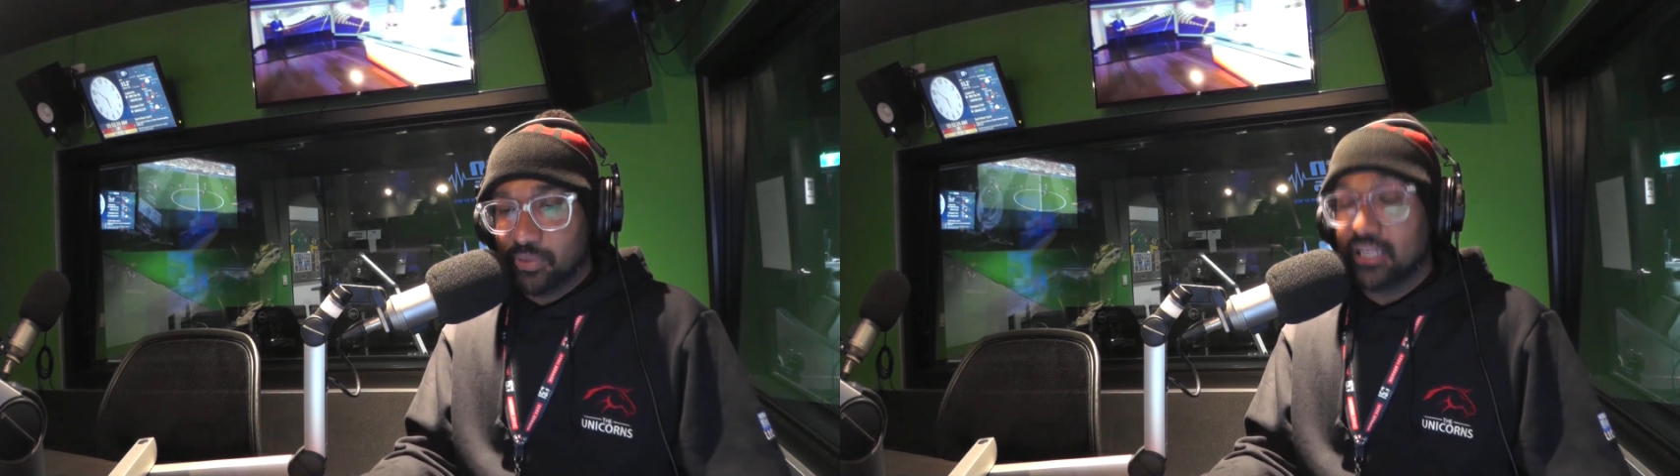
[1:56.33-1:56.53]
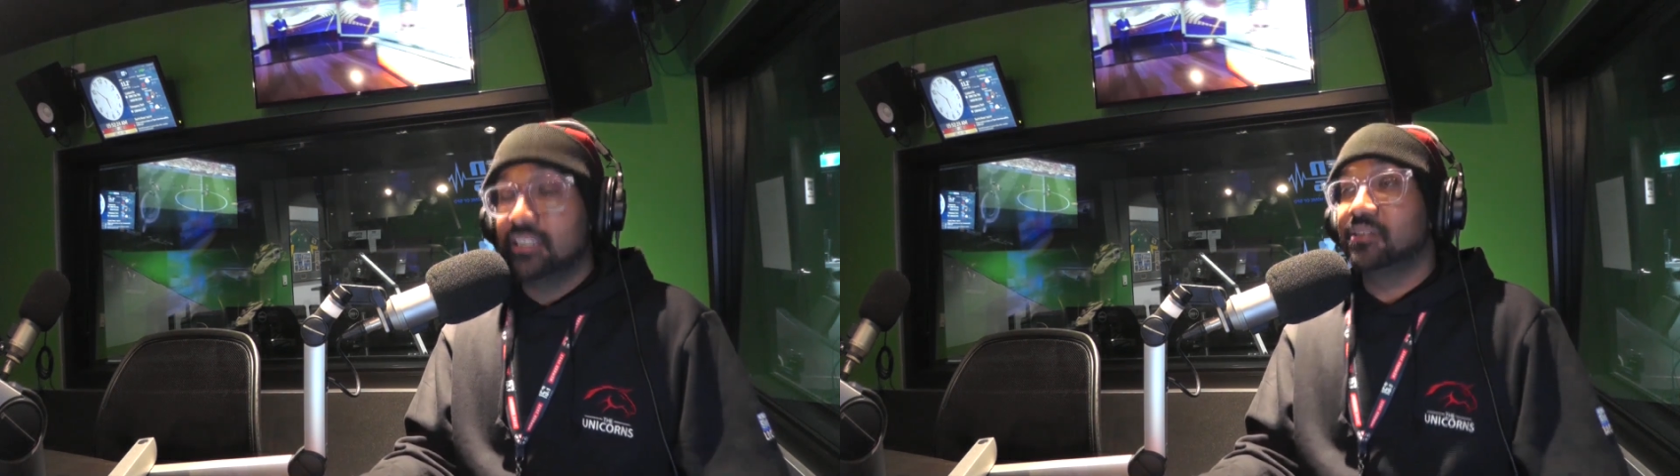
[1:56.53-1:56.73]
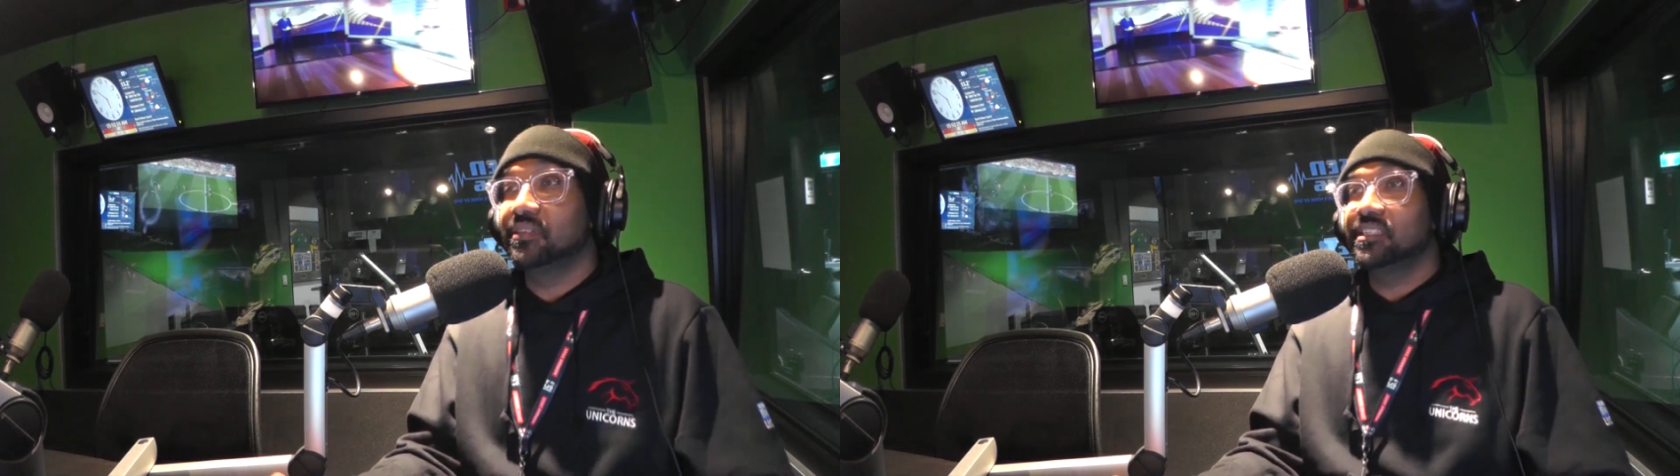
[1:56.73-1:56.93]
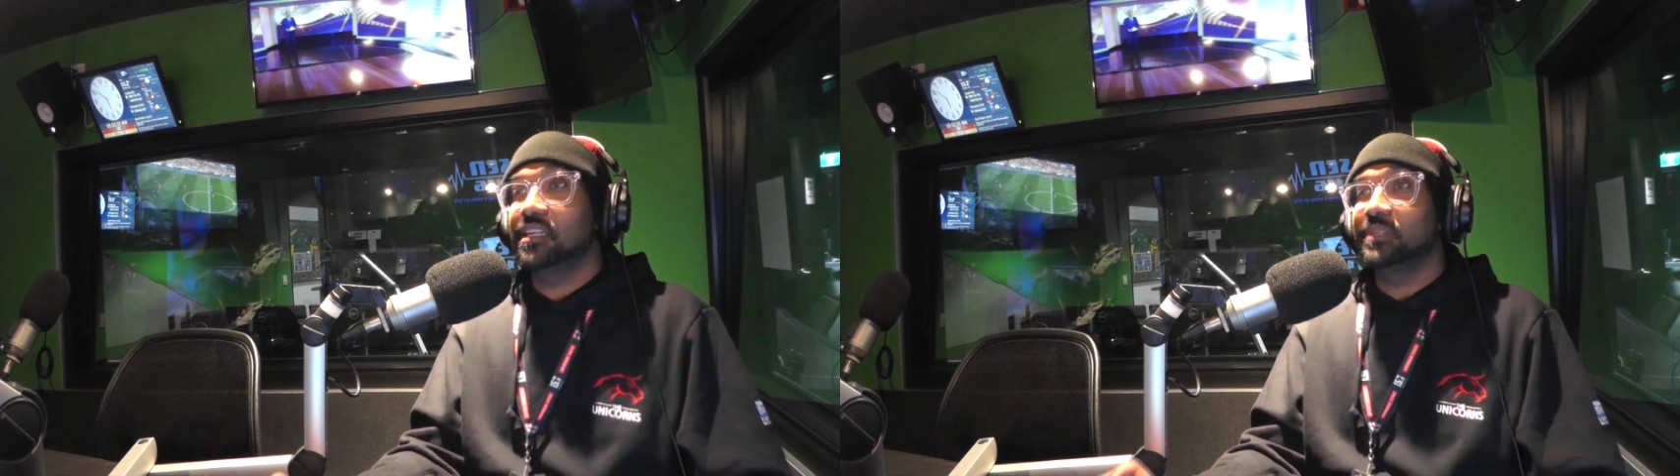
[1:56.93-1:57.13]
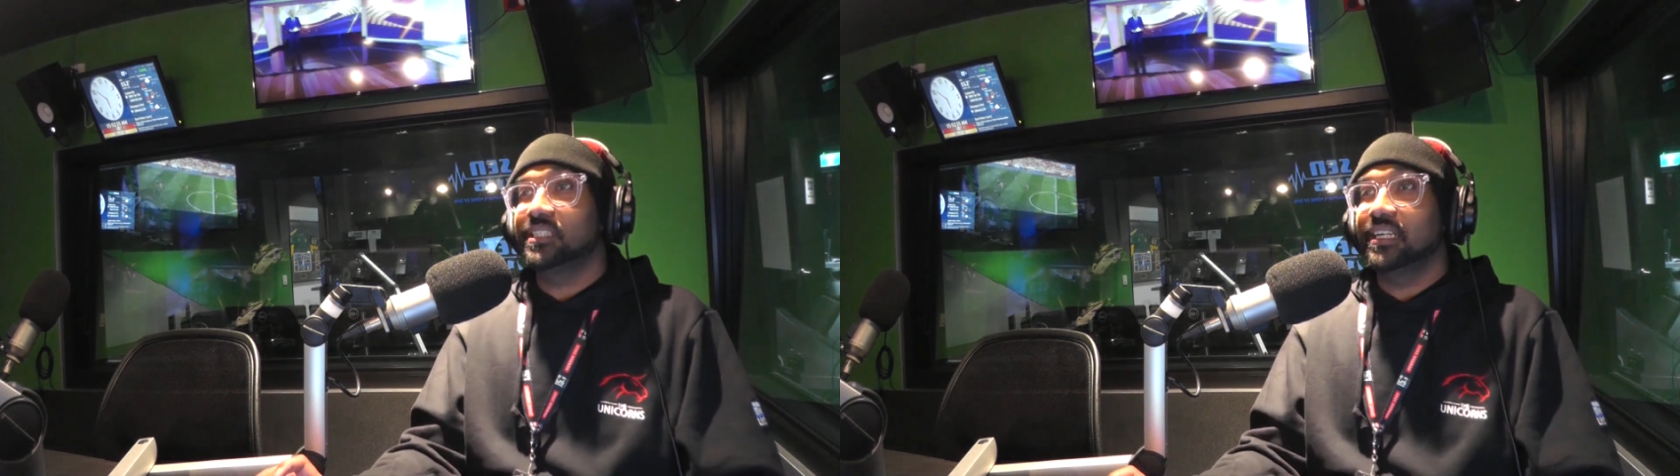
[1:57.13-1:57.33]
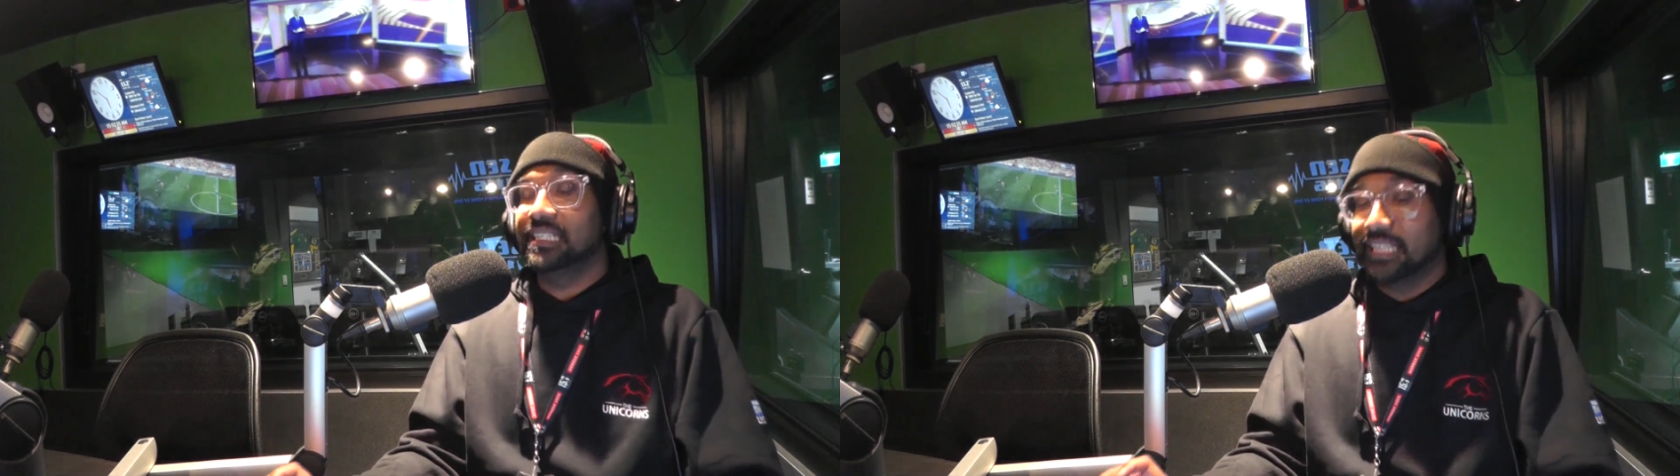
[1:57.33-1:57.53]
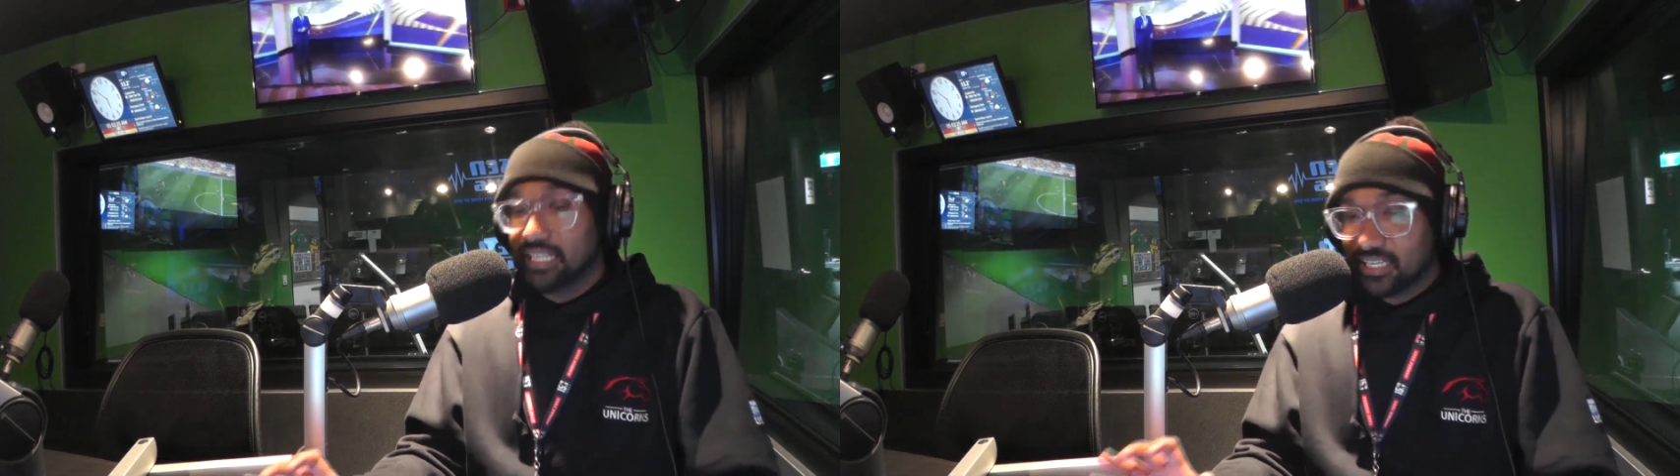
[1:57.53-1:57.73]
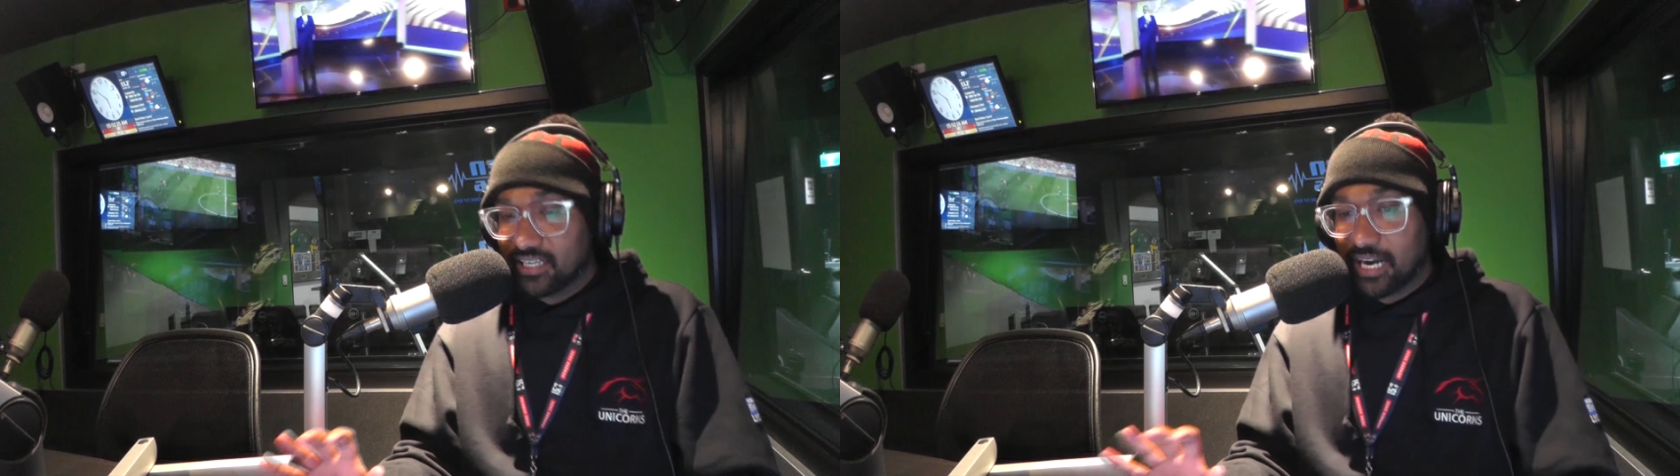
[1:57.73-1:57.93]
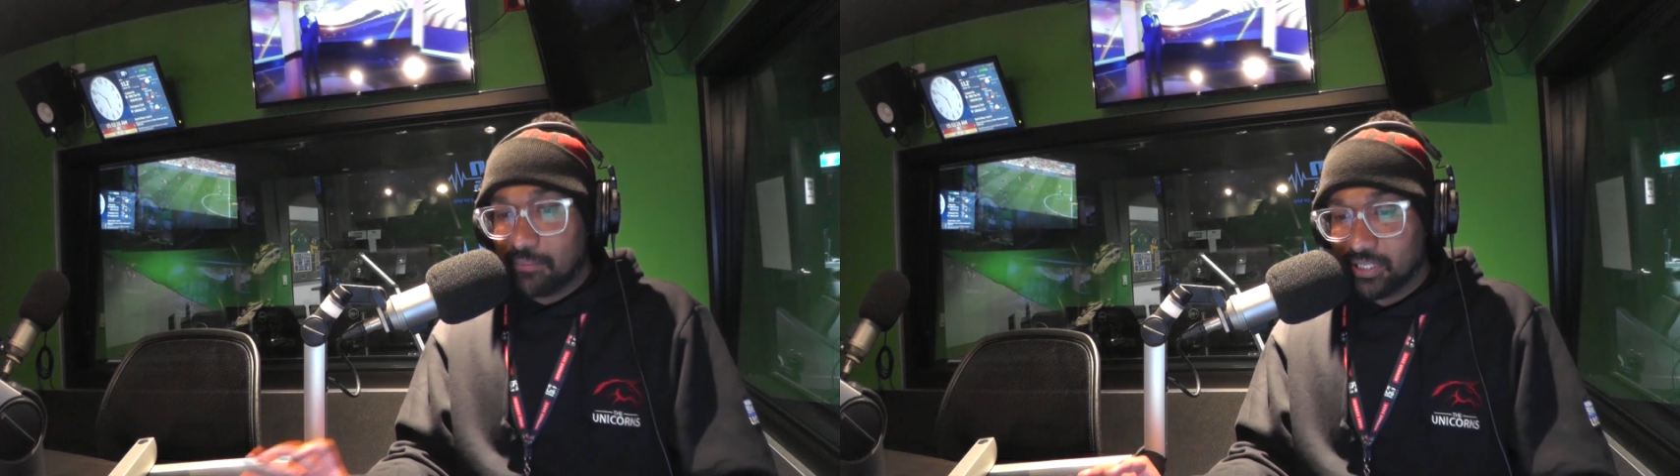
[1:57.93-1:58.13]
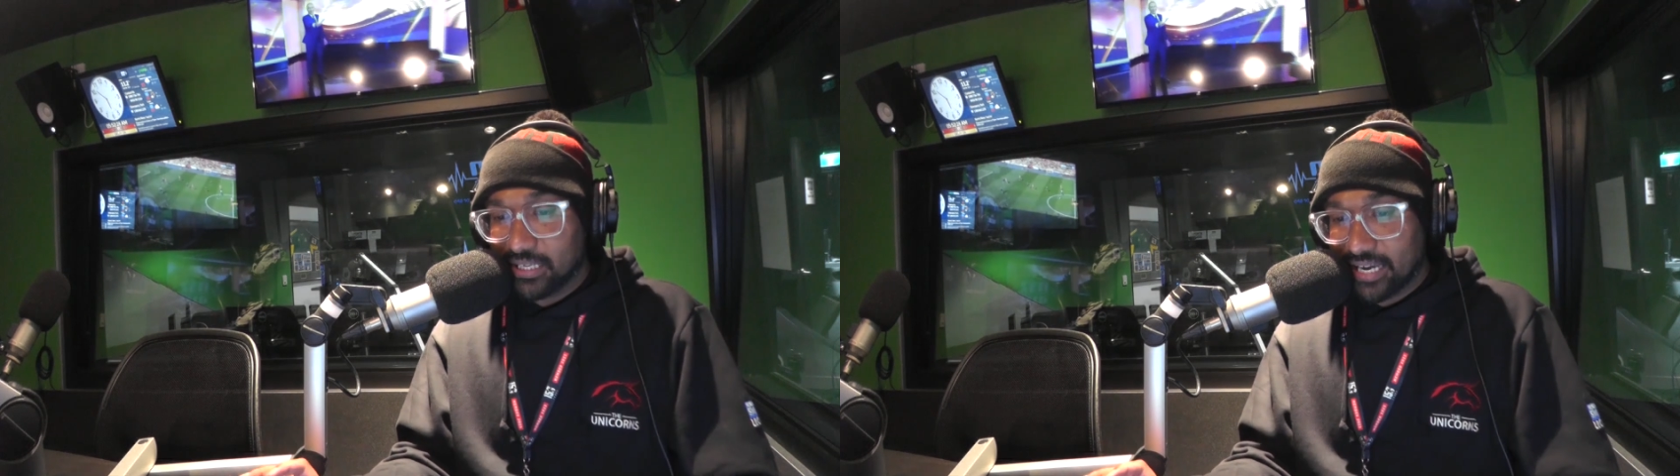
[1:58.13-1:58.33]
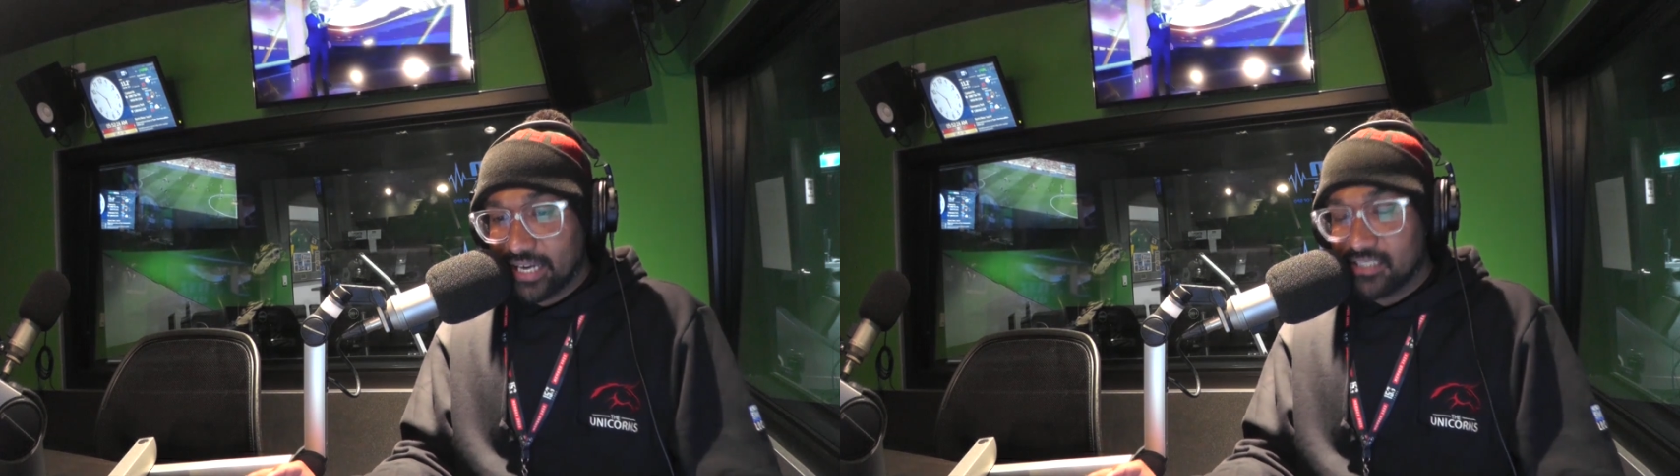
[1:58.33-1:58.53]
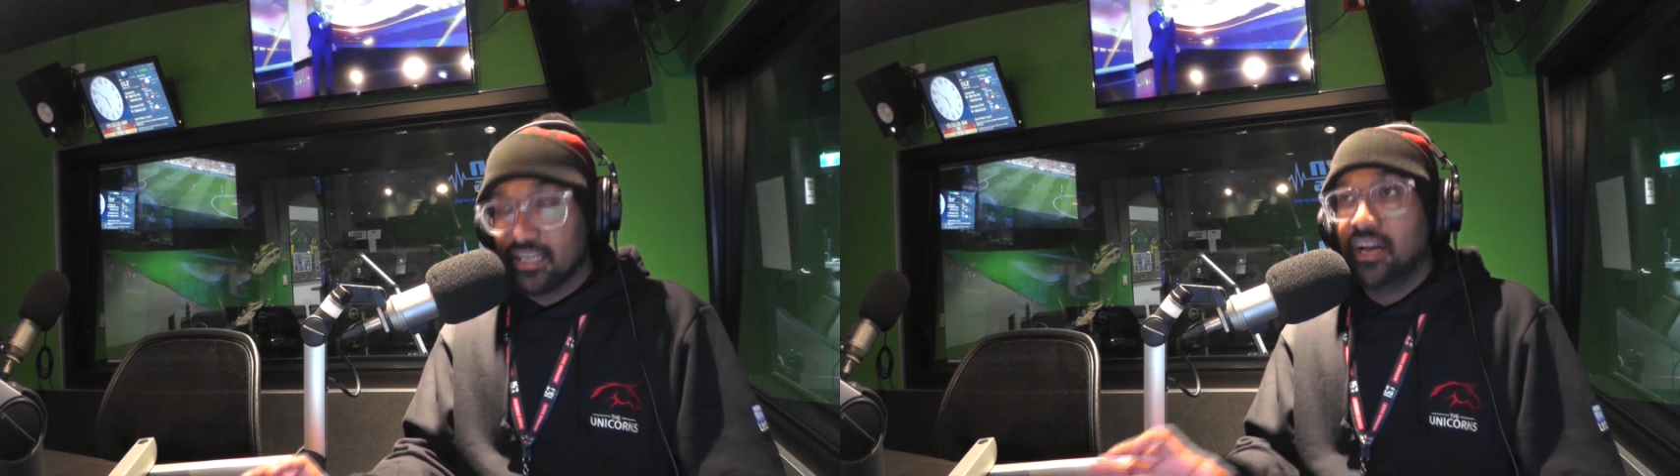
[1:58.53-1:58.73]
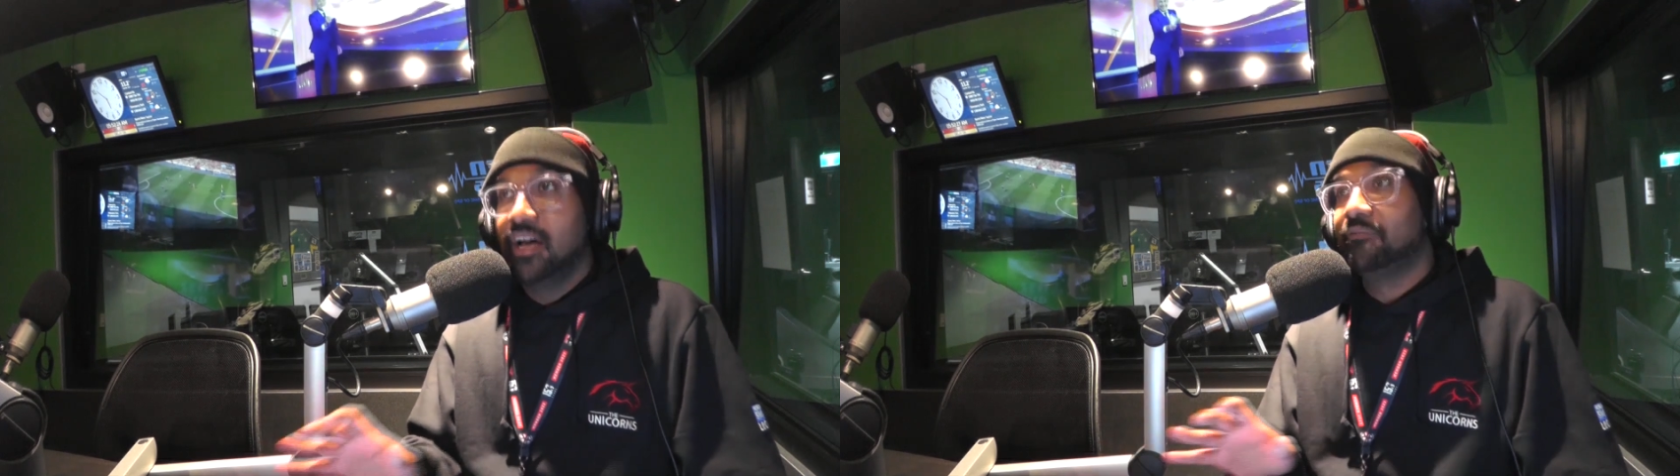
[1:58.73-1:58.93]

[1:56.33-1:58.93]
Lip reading: But it's good to see Mercedes getting a couple of gains.